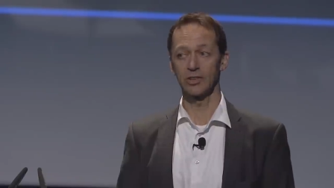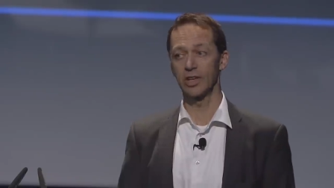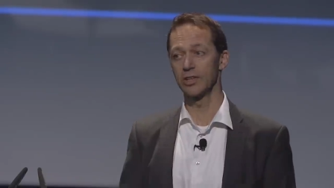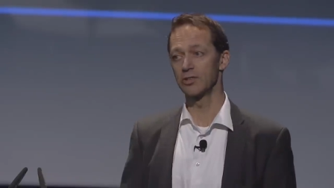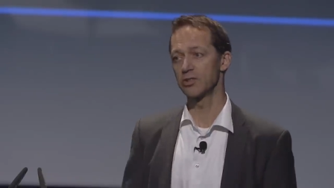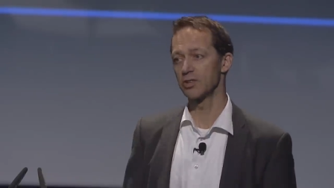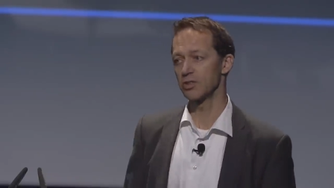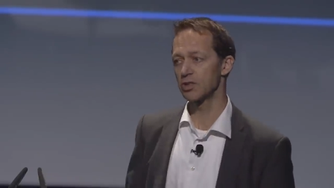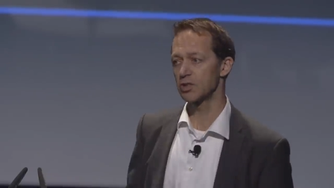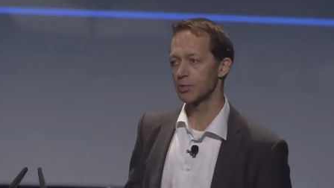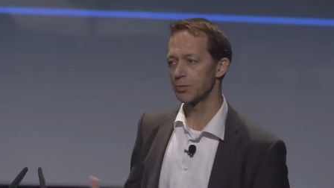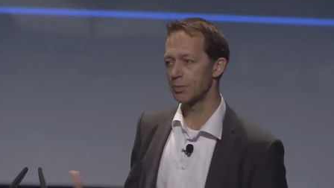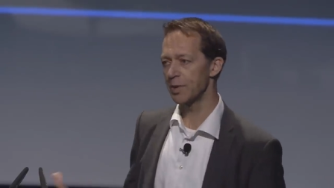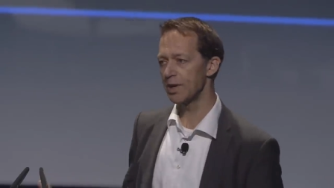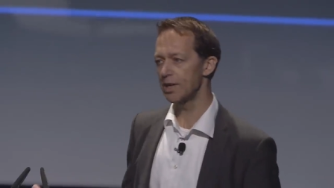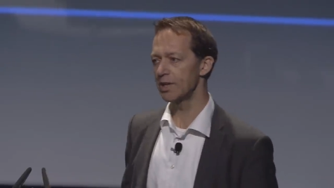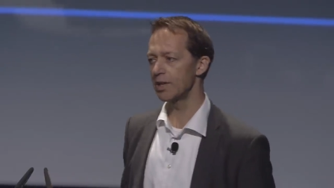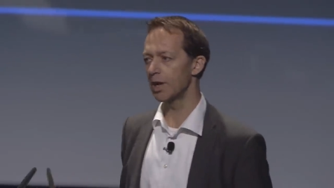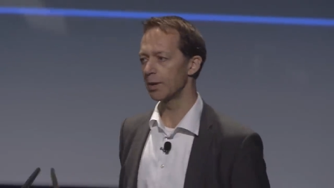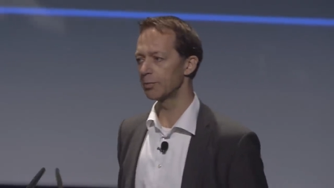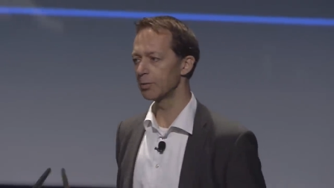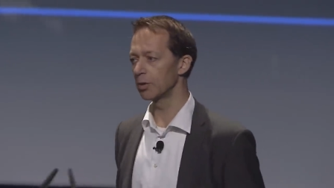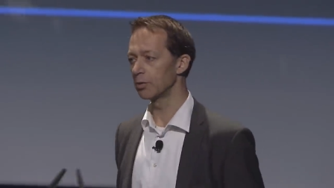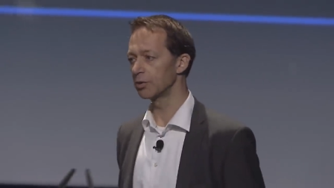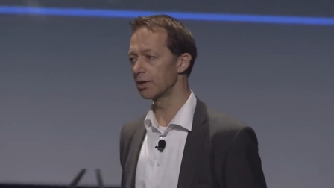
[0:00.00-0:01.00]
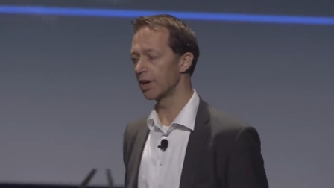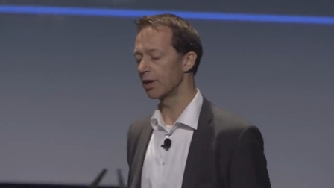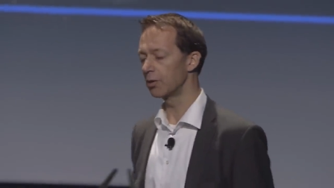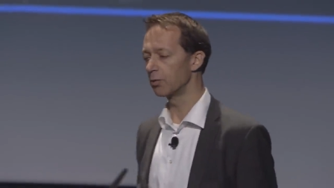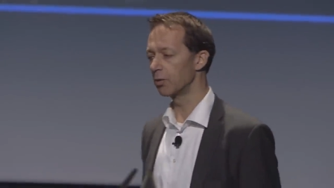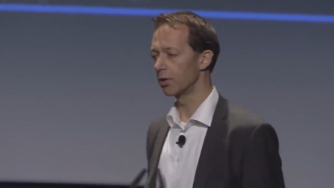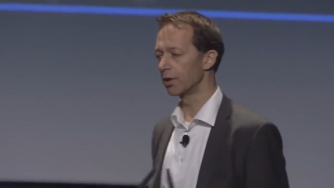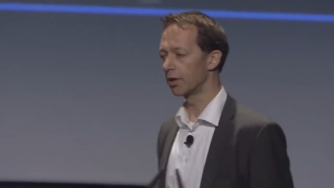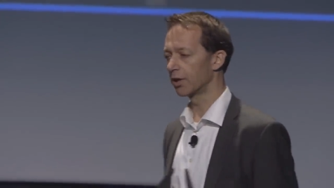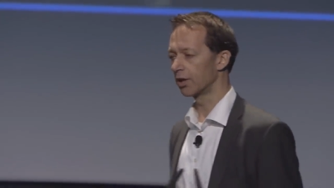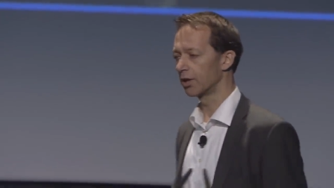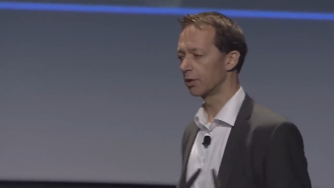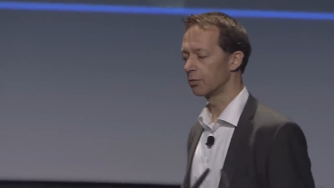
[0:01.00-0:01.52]
And to speed up your
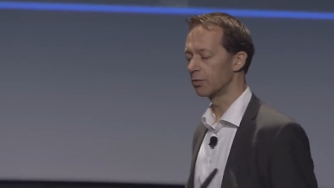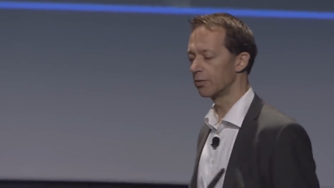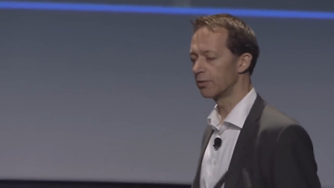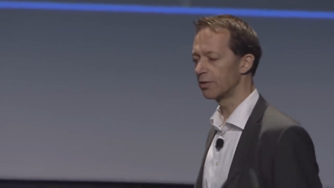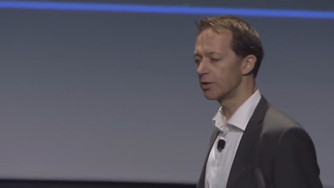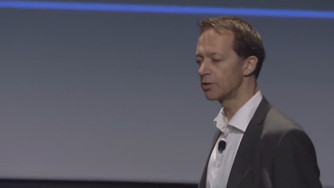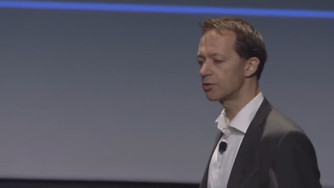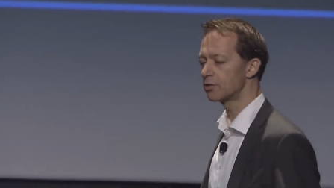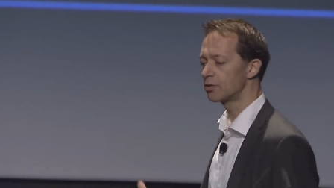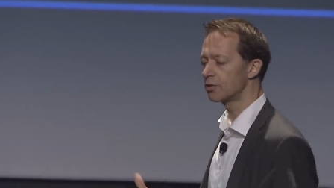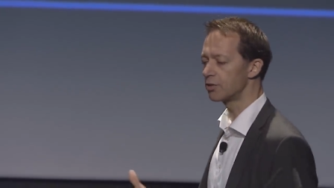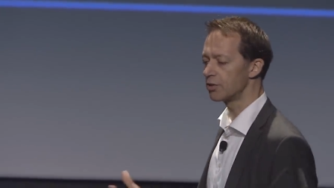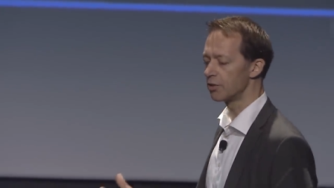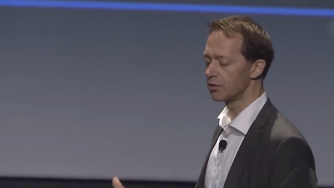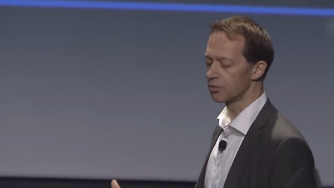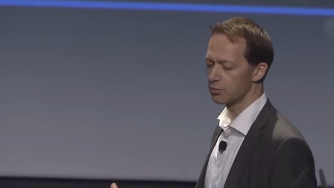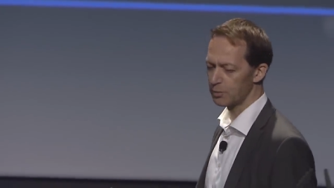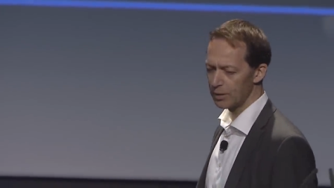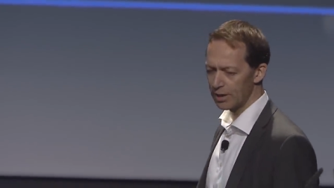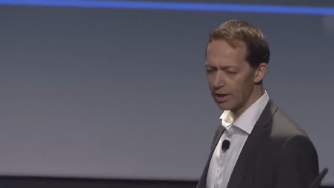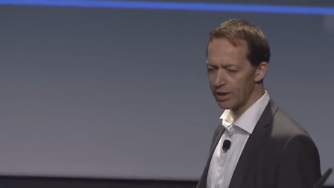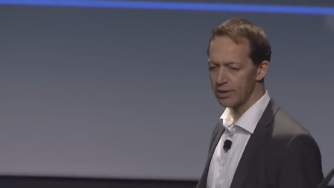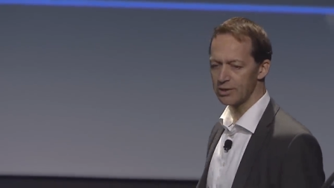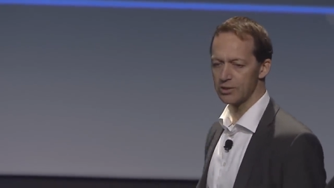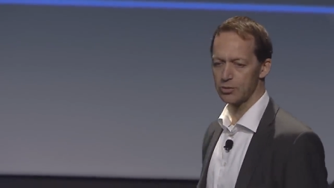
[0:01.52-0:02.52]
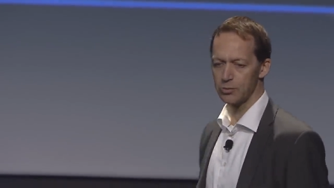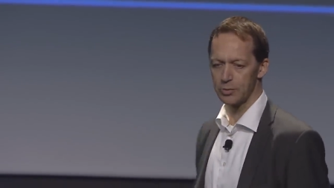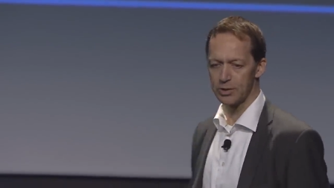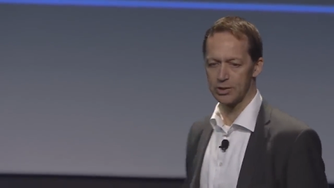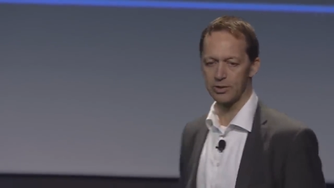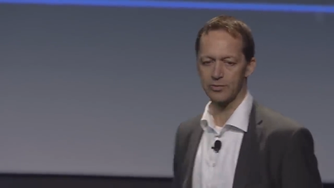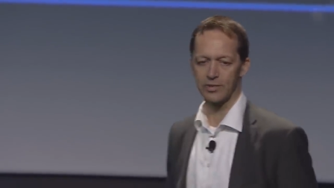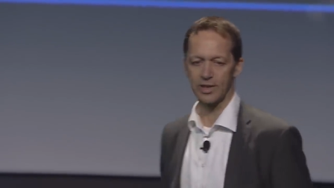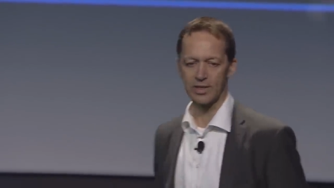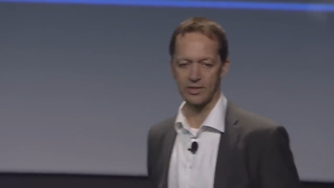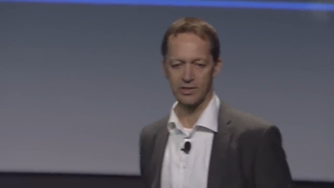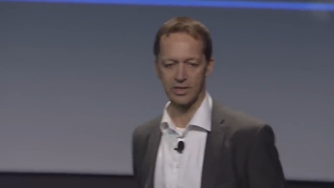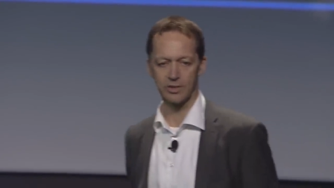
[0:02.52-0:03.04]
networking, we like to
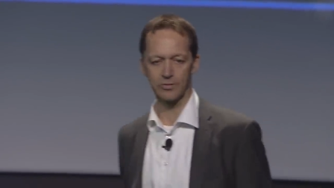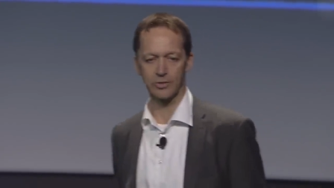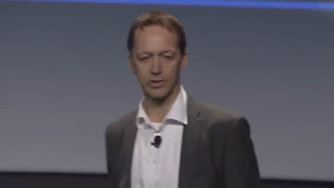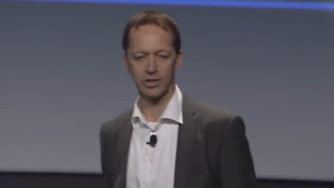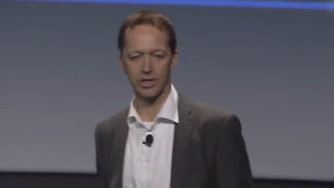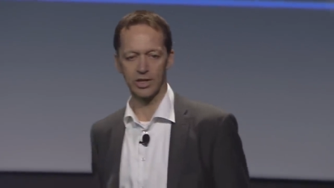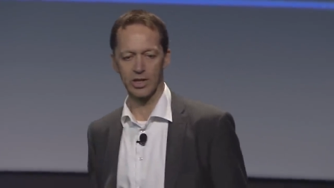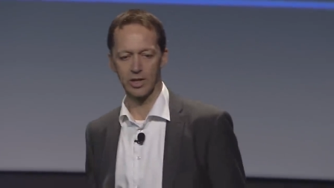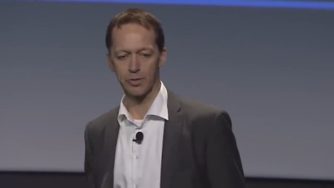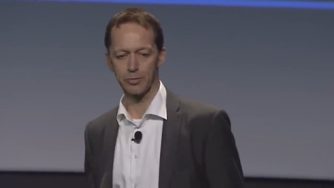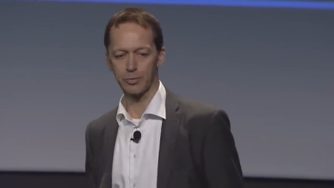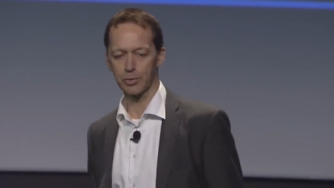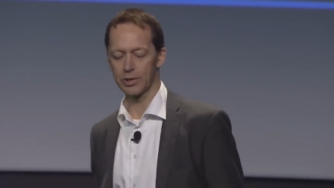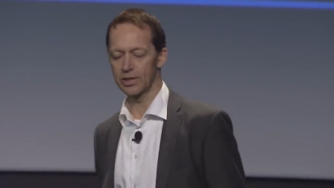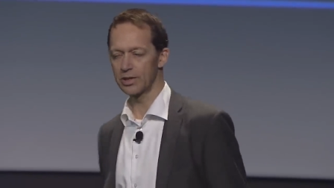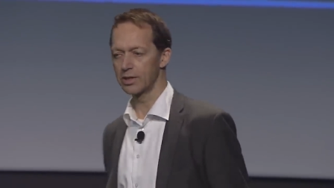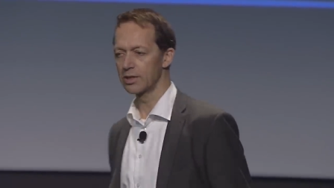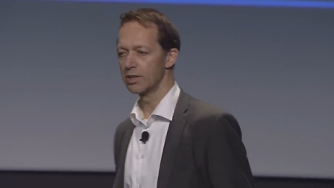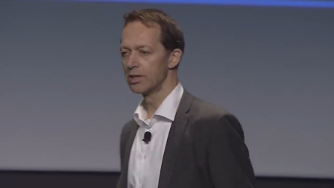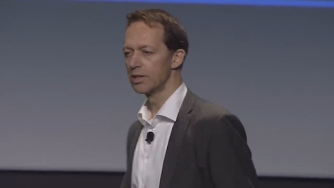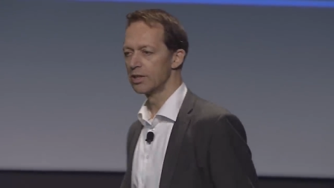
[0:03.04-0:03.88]
innovate every year, bring